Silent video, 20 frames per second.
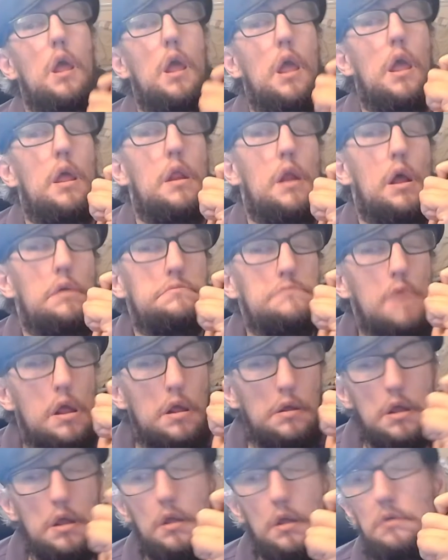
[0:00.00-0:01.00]
and I'm
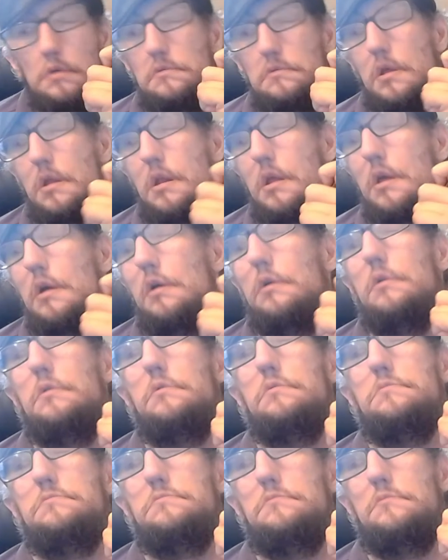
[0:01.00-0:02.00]
making a
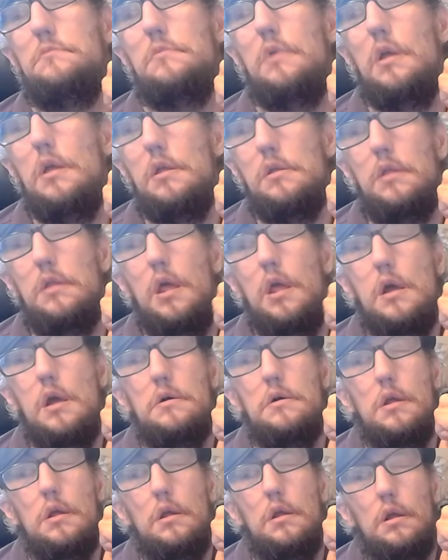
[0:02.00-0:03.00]
video
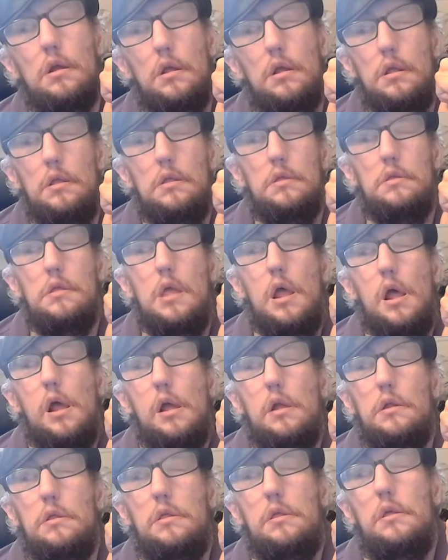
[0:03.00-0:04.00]
entailing
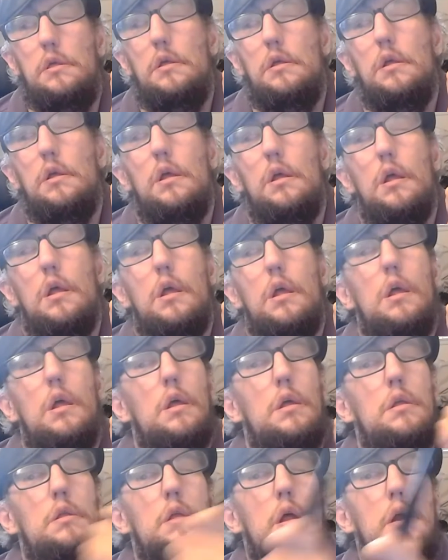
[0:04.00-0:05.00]
that
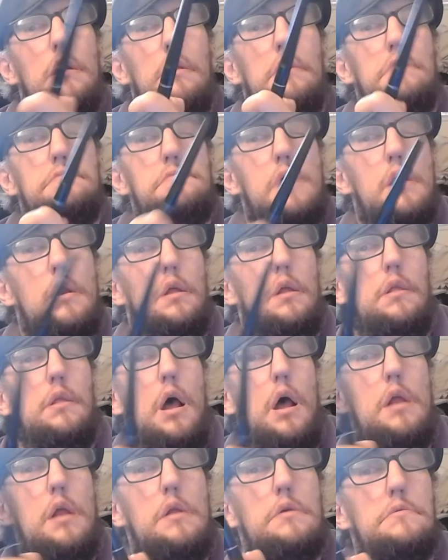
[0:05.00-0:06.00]
there's been a
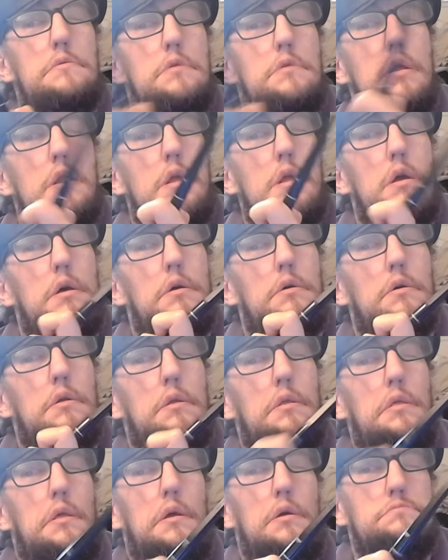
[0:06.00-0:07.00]
lot of
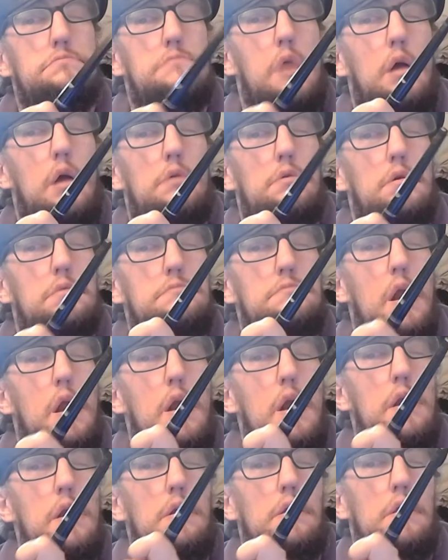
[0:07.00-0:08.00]
videos about
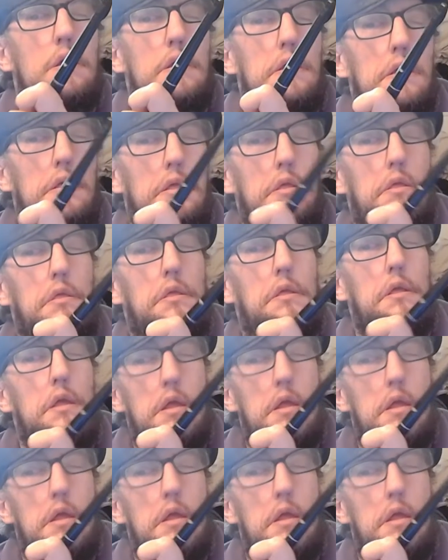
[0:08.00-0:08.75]
repairing these.